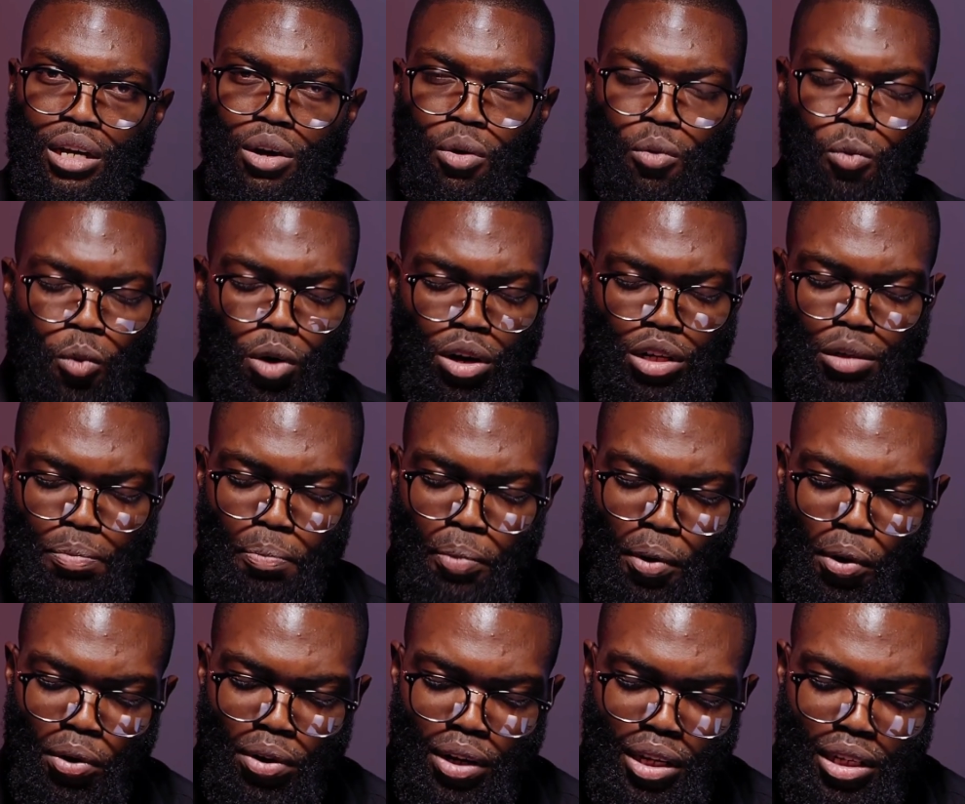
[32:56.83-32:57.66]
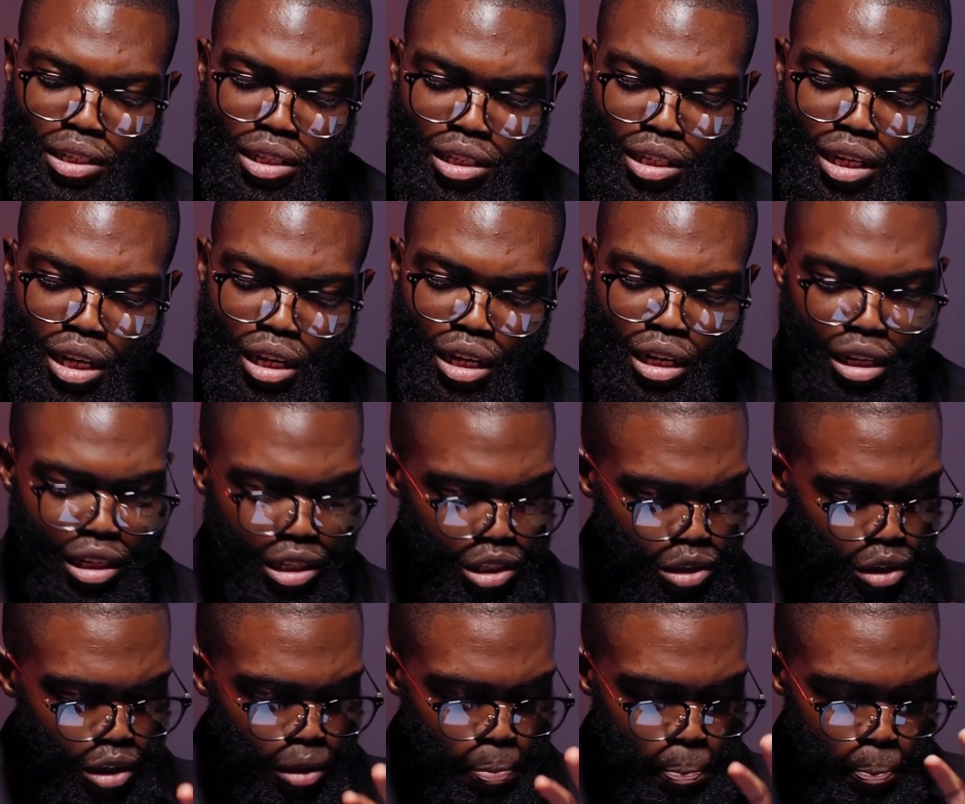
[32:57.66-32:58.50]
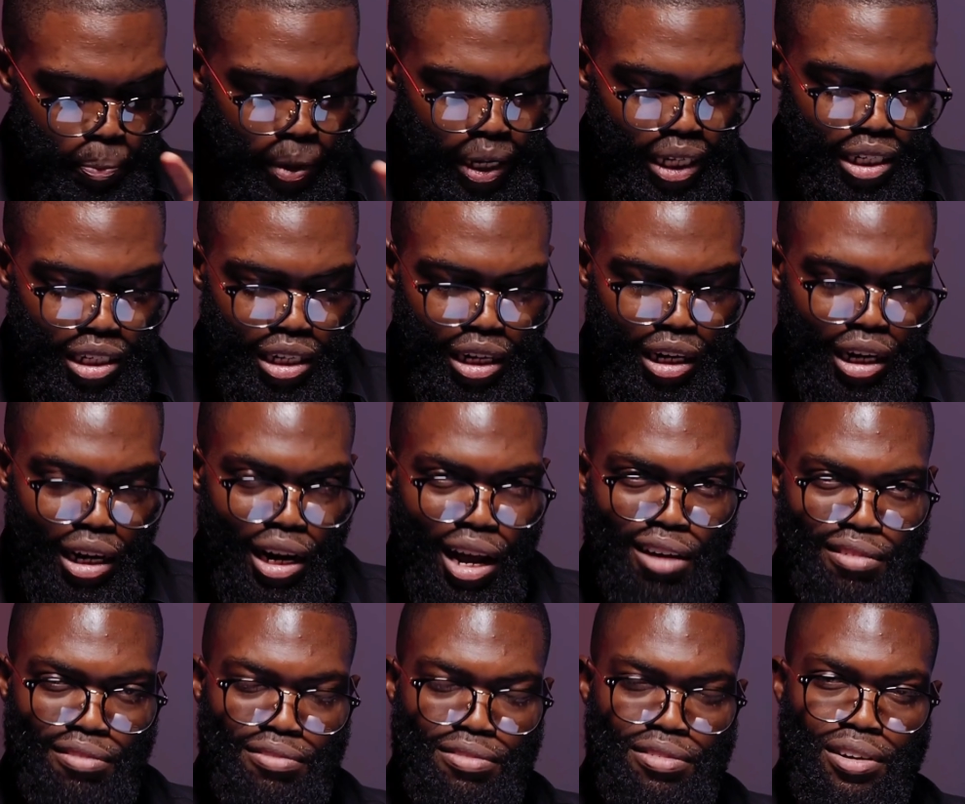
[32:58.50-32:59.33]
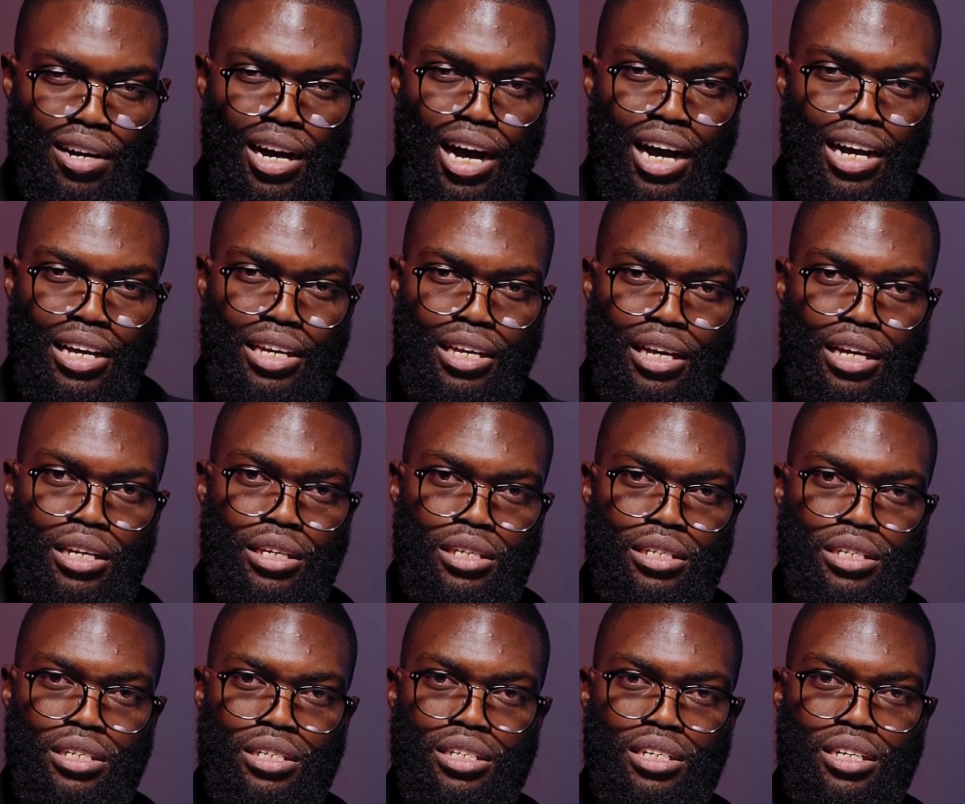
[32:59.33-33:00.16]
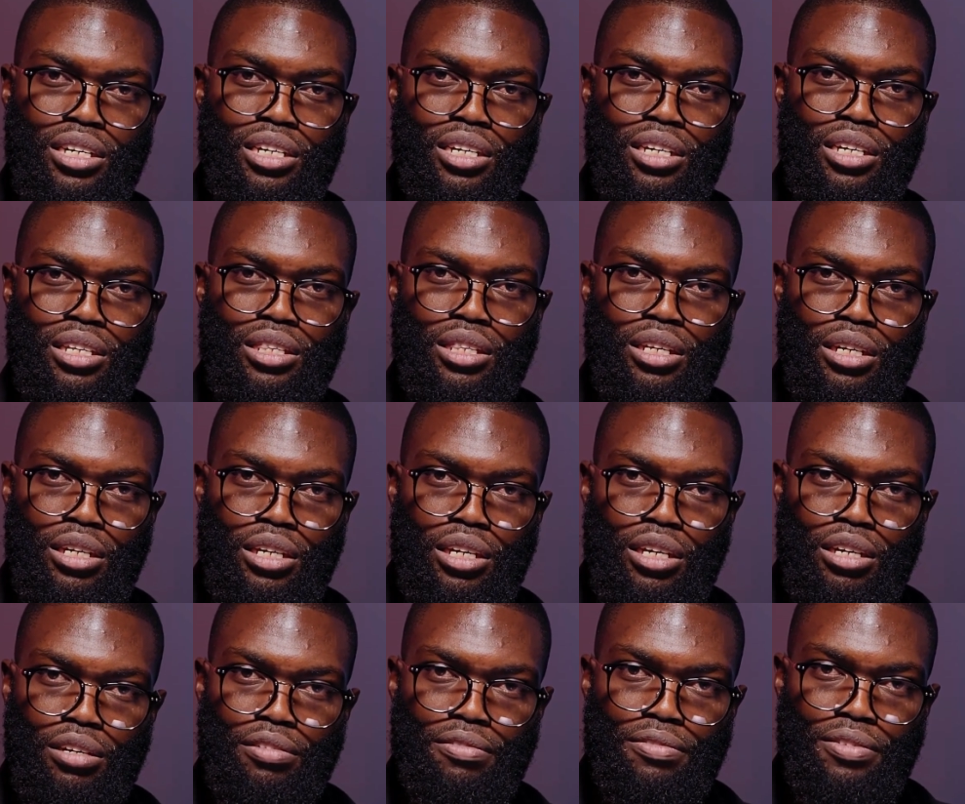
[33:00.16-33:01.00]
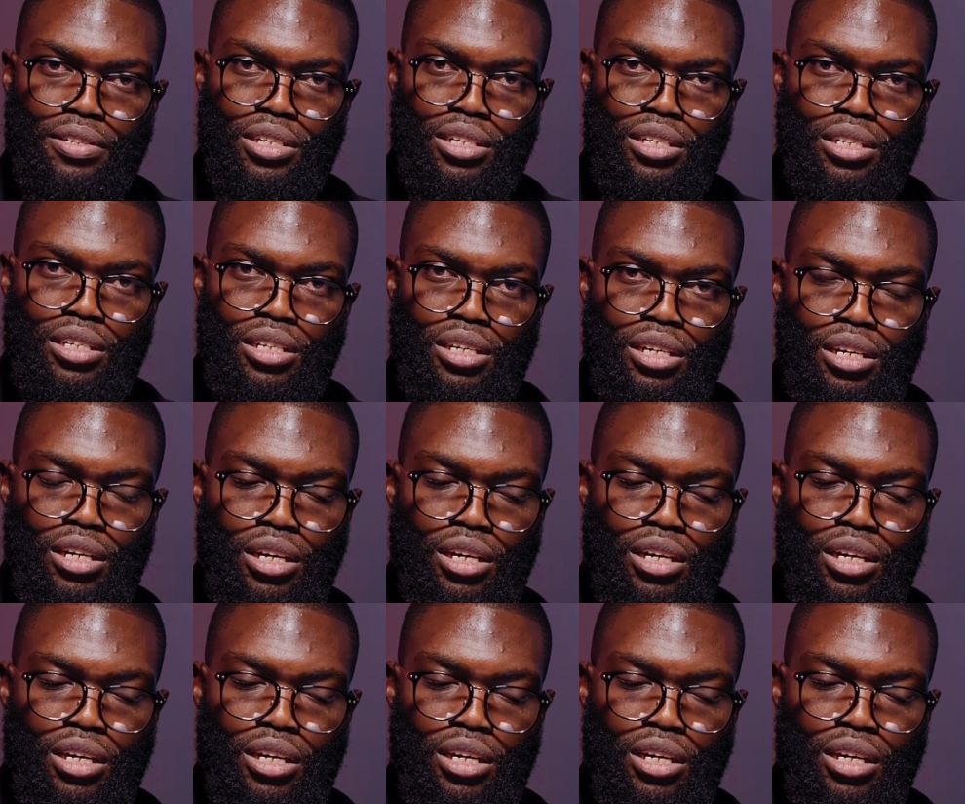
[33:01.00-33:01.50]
What Paul is saying, he's not pitting love against the gifts.